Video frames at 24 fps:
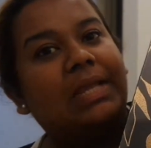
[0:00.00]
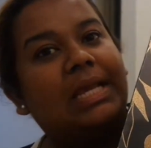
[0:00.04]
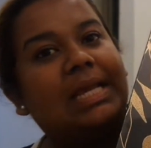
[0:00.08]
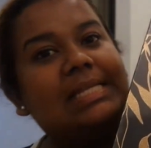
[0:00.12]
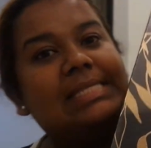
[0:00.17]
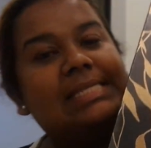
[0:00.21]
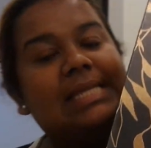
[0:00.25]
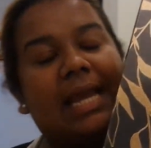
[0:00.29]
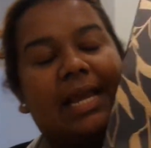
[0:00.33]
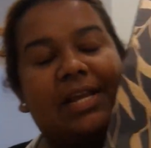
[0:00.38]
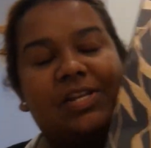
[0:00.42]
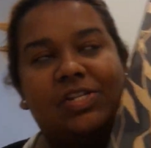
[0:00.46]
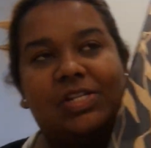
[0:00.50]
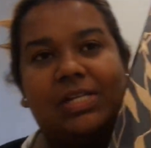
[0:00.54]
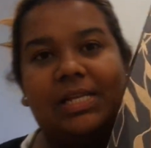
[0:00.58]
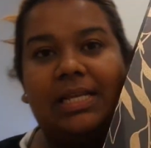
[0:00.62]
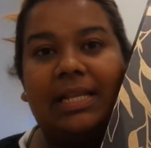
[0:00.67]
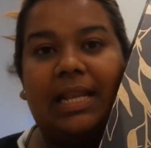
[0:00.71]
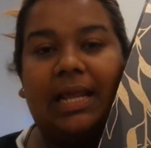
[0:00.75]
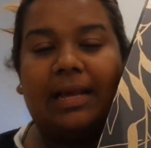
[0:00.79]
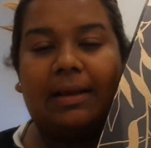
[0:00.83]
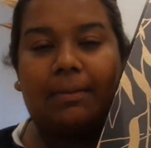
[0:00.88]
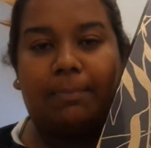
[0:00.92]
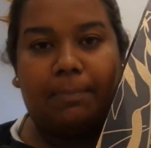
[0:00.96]
It's
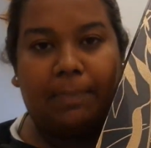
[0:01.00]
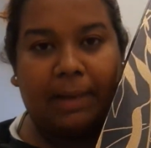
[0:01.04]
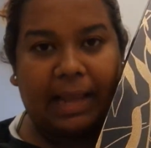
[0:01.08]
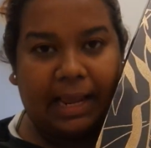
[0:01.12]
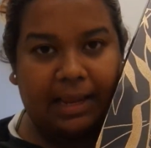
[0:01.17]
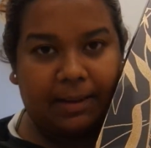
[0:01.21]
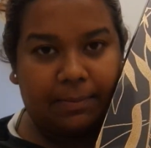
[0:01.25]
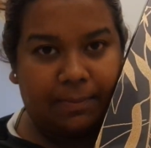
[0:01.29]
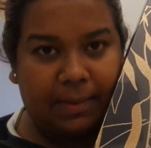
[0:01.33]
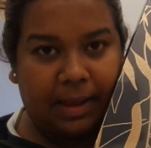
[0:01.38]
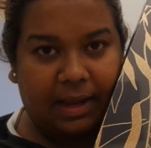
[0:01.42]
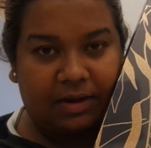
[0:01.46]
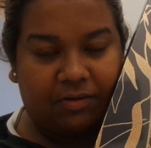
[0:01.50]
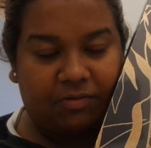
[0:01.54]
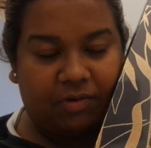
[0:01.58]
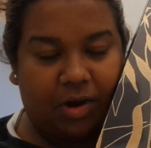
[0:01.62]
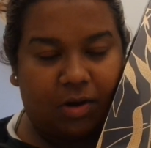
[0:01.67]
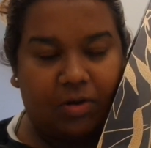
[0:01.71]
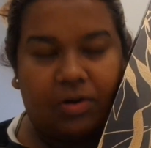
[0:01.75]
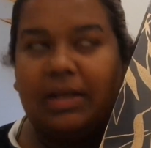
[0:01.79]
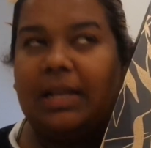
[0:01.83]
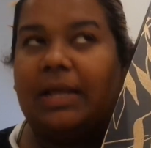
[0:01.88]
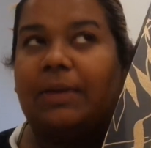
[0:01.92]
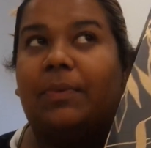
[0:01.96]
actually like a black
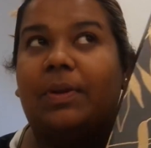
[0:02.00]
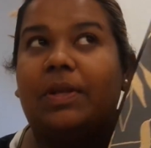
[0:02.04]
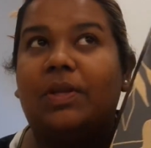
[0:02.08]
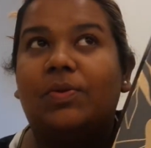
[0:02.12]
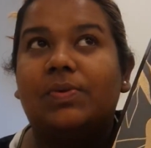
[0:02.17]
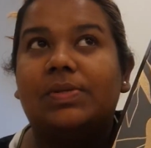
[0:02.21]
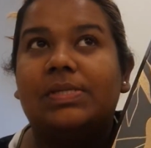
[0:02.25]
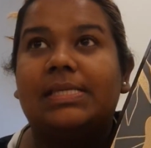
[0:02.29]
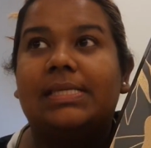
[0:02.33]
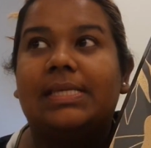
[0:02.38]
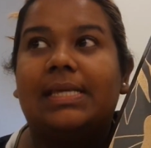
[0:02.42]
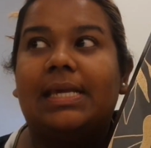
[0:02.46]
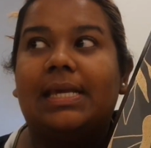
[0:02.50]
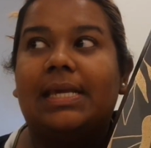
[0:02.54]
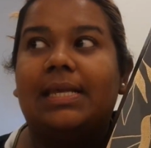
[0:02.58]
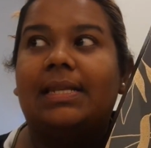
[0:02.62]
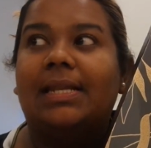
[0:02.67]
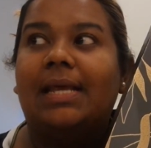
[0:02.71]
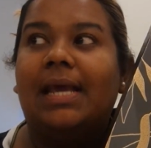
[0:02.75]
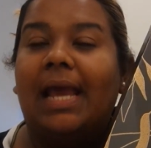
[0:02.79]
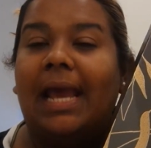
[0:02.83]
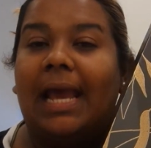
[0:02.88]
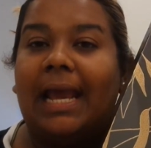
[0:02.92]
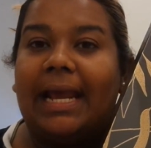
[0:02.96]
background. Like when you see it
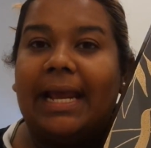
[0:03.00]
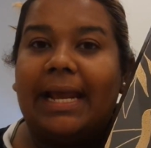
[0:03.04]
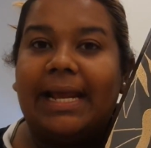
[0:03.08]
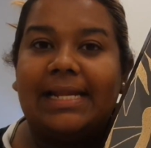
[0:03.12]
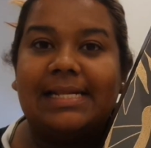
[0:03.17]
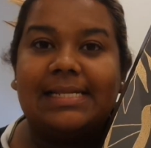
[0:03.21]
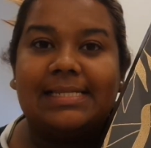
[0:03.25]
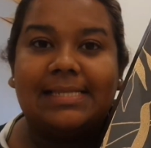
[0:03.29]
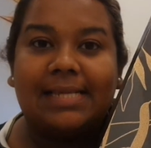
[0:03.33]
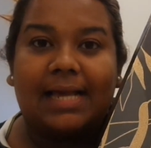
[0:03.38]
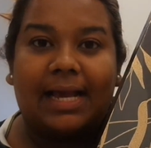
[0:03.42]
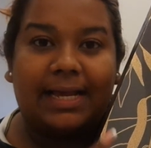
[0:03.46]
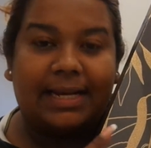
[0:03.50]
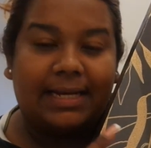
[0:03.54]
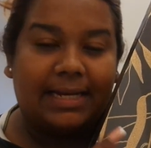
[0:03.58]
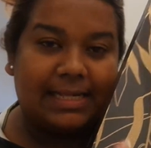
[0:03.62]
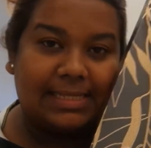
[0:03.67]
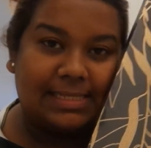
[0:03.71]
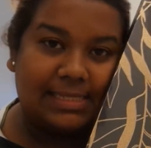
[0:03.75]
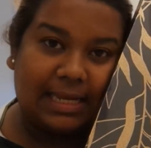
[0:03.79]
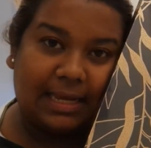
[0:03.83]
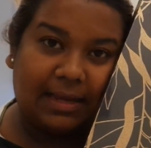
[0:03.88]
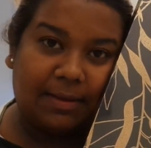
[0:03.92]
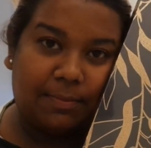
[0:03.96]
inside,
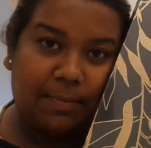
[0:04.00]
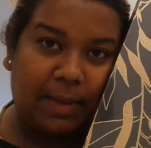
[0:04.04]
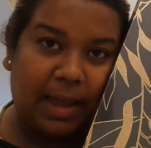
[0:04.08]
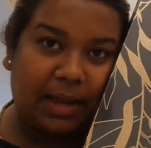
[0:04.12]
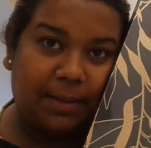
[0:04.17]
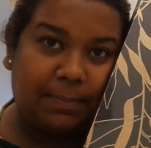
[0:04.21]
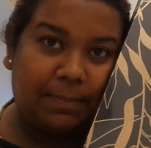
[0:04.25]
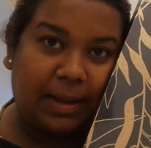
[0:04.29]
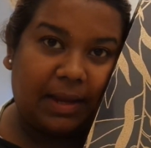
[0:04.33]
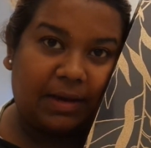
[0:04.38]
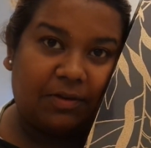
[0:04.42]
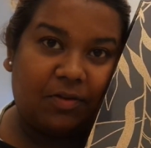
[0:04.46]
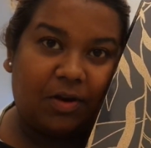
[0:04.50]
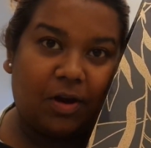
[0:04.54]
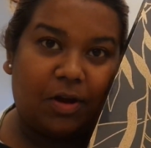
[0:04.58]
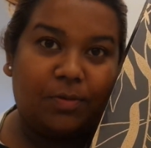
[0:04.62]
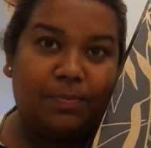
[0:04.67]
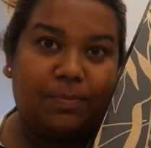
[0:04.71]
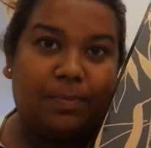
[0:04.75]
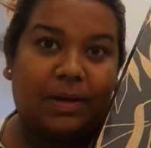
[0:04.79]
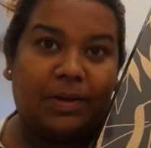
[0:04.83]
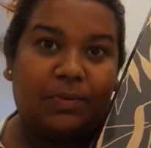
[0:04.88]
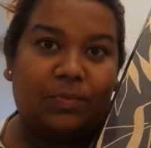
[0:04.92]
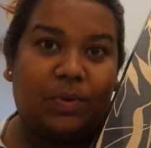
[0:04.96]
it's like a black
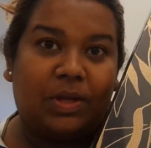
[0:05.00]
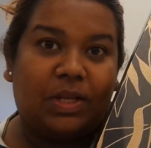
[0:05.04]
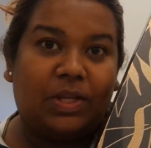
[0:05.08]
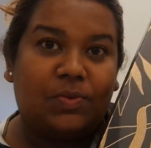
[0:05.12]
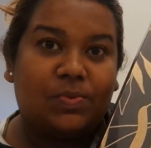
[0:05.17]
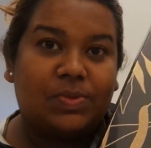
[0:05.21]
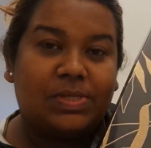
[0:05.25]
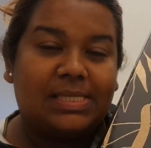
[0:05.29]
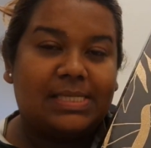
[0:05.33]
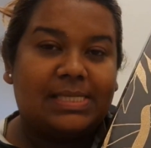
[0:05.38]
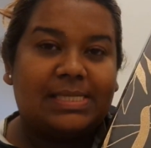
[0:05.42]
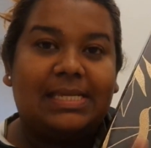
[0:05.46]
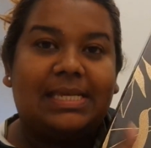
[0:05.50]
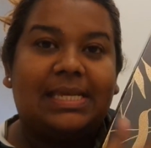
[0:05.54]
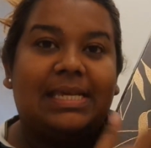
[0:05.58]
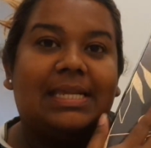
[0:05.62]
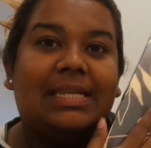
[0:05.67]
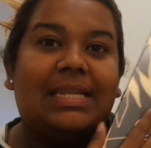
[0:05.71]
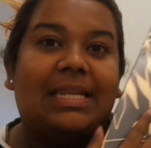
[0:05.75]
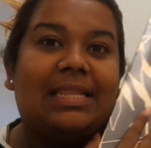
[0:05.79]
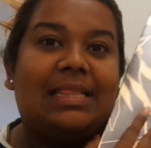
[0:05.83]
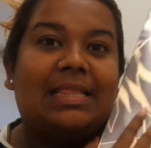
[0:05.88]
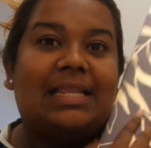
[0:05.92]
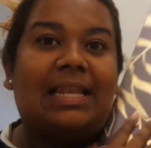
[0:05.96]
background, but when you
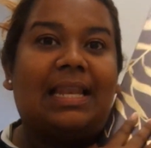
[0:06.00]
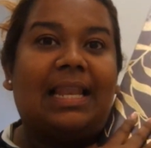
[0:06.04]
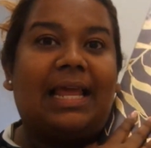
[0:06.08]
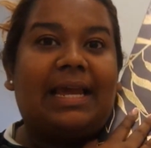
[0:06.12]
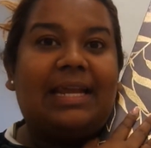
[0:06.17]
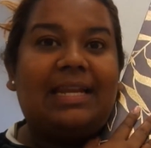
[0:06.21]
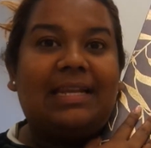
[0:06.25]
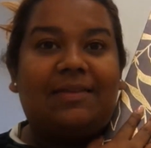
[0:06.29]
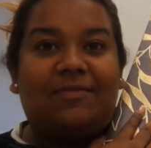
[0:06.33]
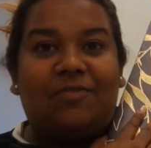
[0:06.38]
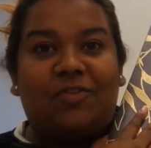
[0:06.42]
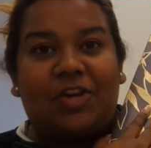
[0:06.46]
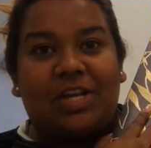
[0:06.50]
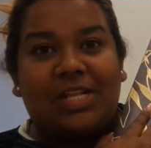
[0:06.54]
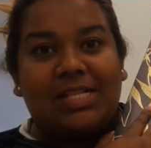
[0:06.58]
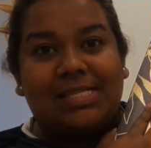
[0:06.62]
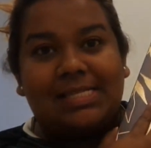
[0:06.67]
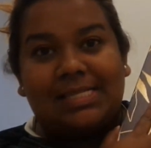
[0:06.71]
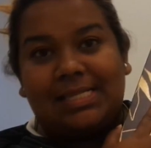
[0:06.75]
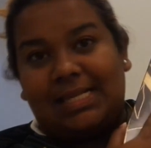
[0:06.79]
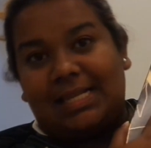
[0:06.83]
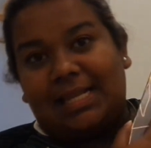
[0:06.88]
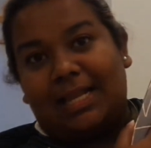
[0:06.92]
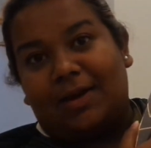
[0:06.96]
see it in the light, if you can
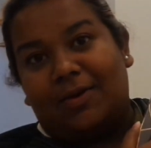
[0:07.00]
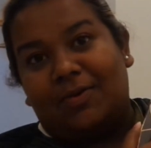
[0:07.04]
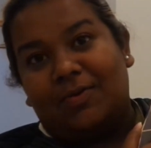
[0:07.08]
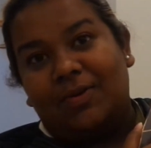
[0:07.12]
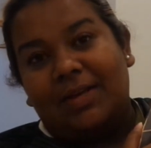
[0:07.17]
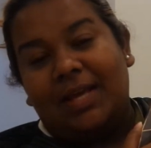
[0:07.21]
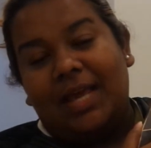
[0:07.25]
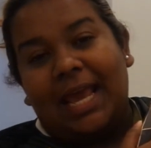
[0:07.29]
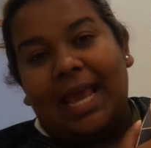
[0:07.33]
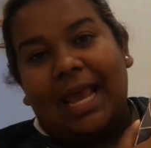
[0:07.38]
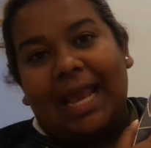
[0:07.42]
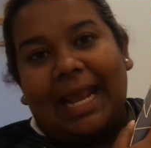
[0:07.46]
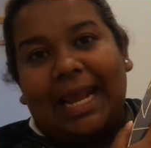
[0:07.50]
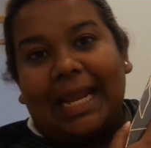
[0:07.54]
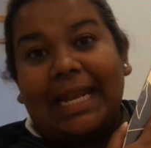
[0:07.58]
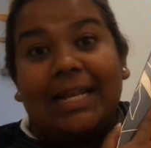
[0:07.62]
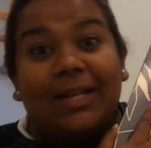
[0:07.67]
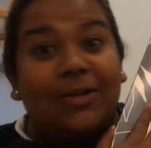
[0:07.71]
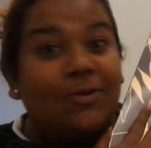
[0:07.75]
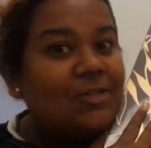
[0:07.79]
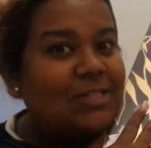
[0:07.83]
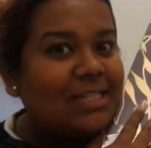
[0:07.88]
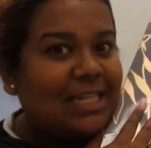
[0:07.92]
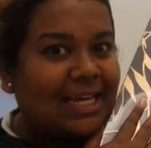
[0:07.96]
see now, it
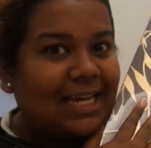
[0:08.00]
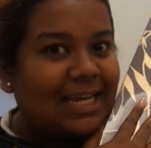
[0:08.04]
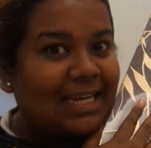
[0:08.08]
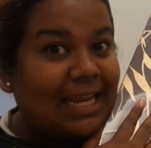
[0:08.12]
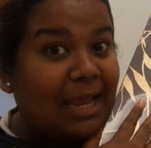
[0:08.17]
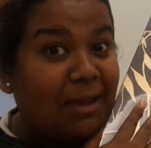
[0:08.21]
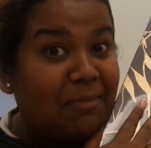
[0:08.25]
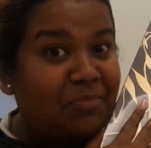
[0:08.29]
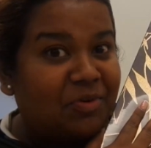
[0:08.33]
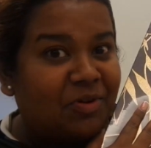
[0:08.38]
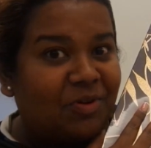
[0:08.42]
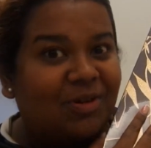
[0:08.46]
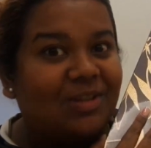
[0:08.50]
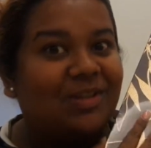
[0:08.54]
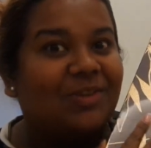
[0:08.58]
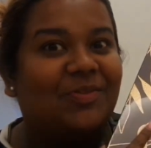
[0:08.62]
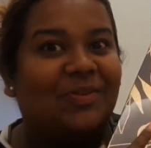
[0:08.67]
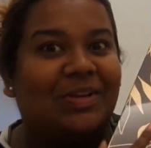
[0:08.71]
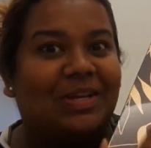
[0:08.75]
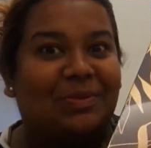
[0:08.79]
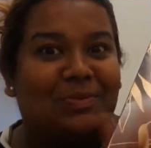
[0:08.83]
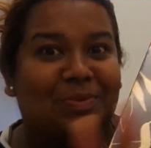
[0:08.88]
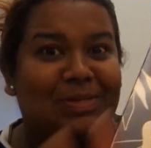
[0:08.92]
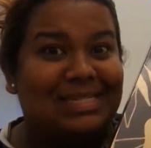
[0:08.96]
looks like an emerald
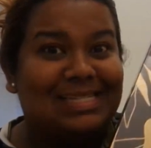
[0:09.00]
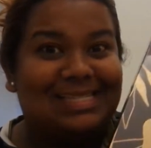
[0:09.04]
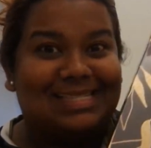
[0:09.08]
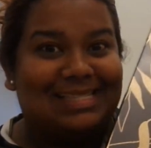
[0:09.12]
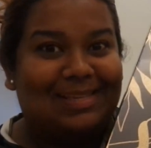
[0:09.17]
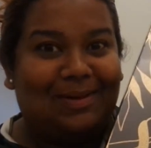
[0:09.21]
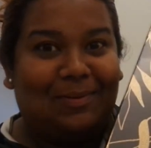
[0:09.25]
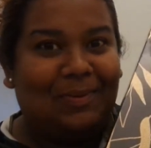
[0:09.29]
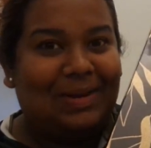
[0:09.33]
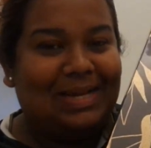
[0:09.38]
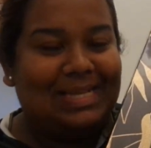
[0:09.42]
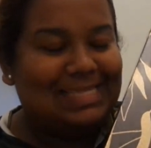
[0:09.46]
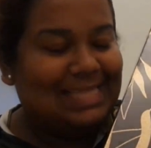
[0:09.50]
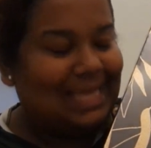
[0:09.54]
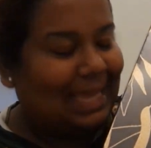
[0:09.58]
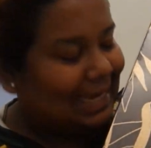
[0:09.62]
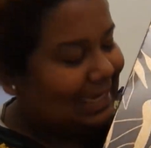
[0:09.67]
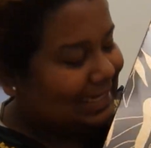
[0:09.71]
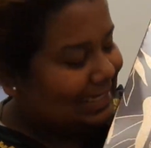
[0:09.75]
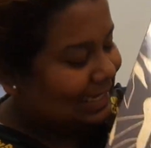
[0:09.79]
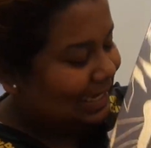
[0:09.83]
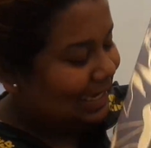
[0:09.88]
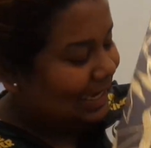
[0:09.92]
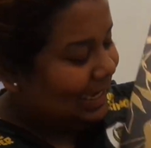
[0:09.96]
green, which is so
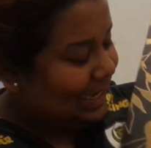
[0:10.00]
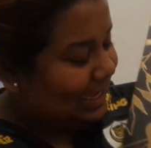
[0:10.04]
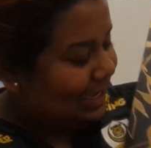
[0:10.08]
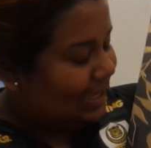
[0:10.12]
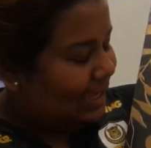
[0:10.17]
exciting.